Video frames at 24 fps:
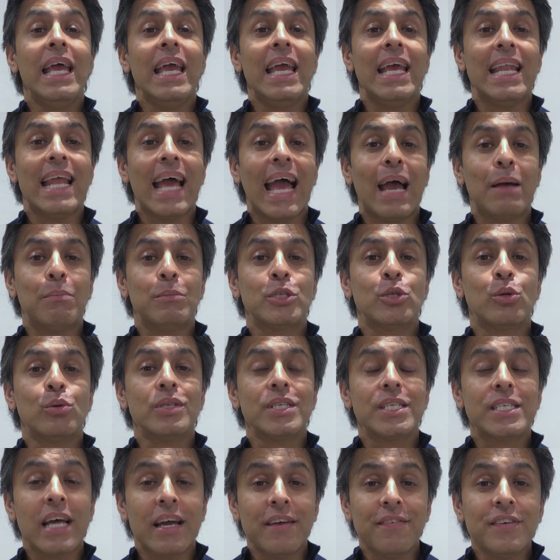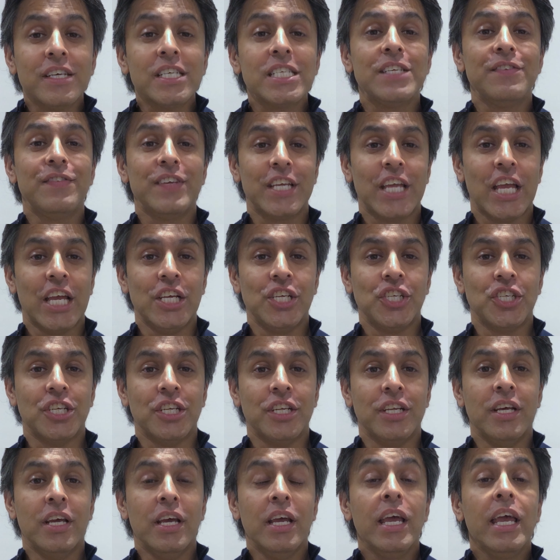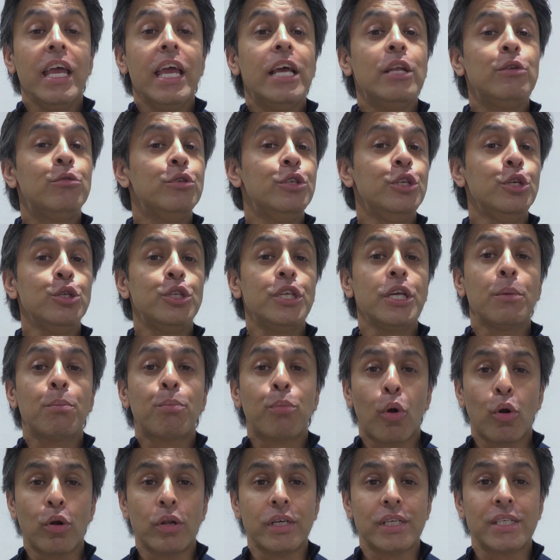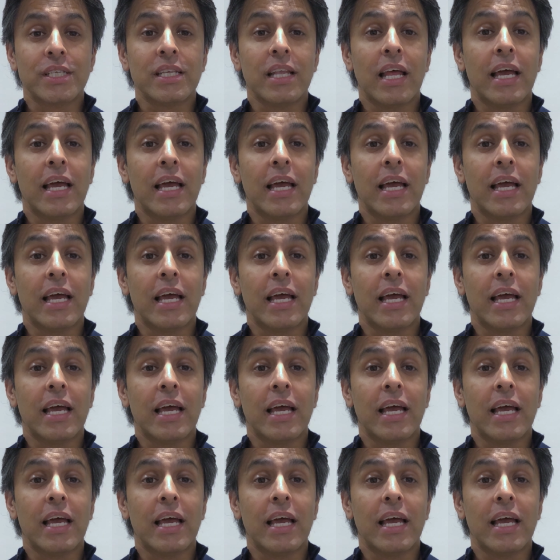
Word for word: in Amazon's diversification, introducing products